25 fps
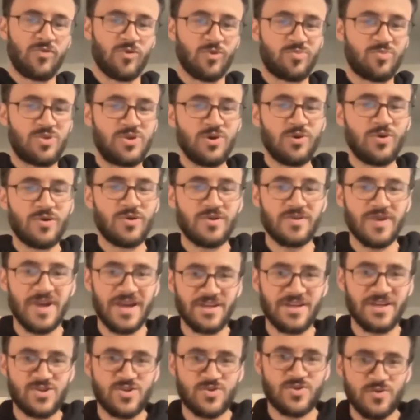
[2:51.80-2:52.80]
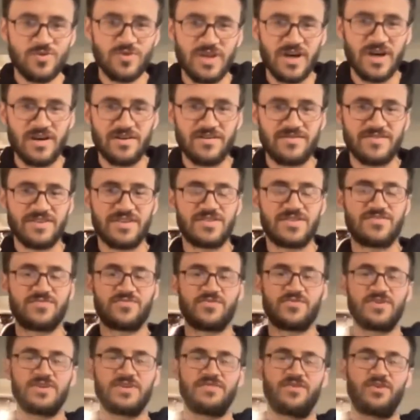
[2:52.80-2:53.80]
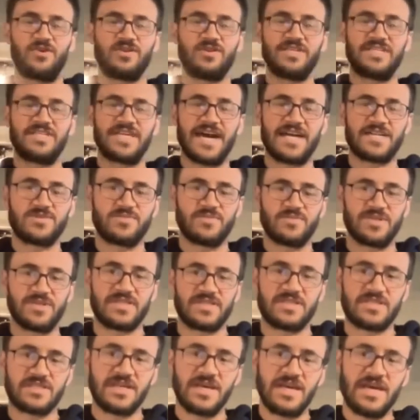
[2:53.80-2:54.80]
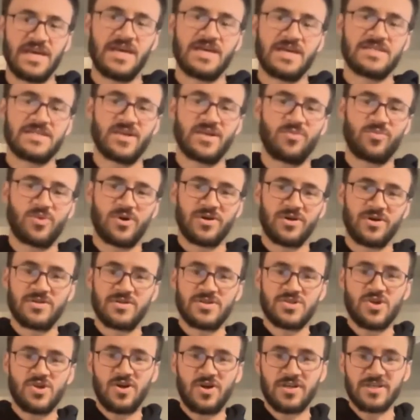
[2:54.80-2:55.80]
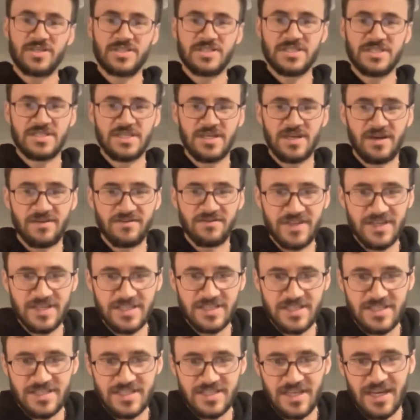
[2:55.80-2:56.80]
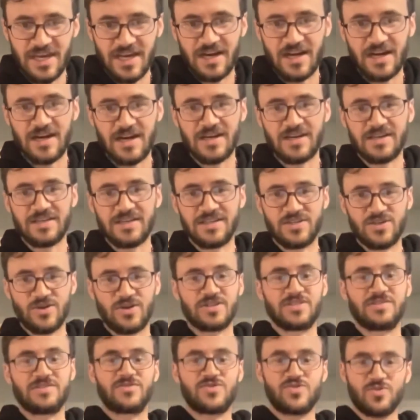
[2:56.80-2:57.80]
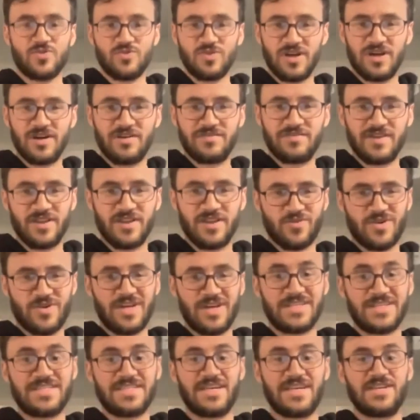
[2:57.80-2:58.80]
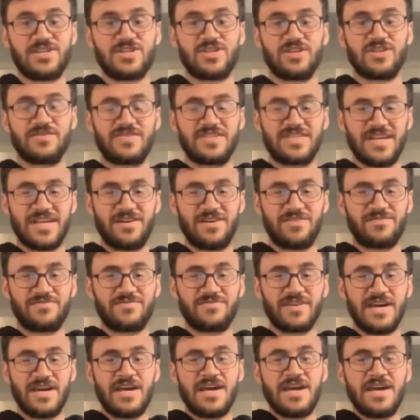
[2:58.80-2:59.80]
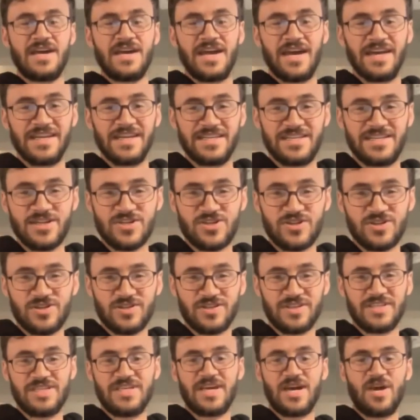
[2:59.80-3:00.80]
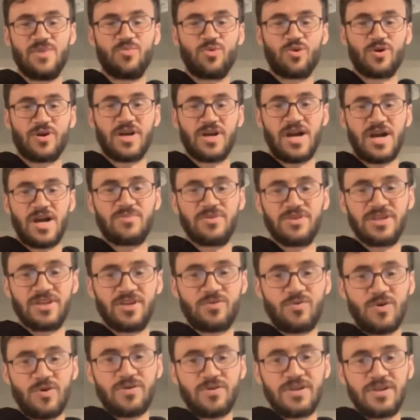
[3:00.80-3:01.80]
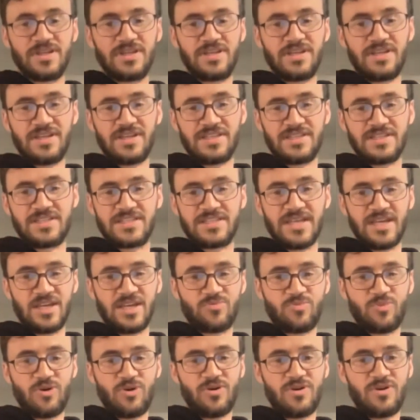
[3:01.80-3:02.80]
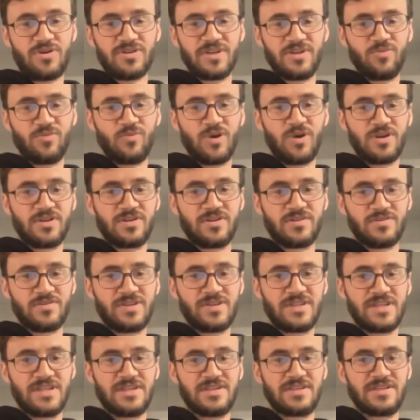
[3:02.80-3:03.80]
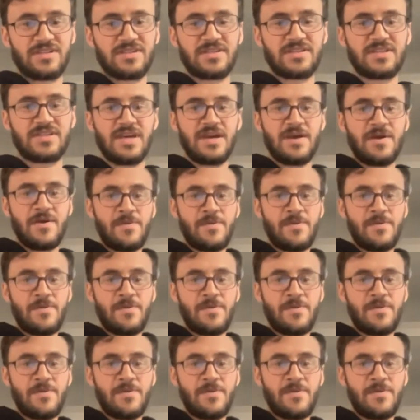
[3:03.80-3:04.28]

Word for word: For pure and true love is free of all attachments. St. Bernard talks of this. Uh, he talks of true love and the renunciation of self. And additionally, and more commonly quoted, is St. Paul in 1 Corinthians.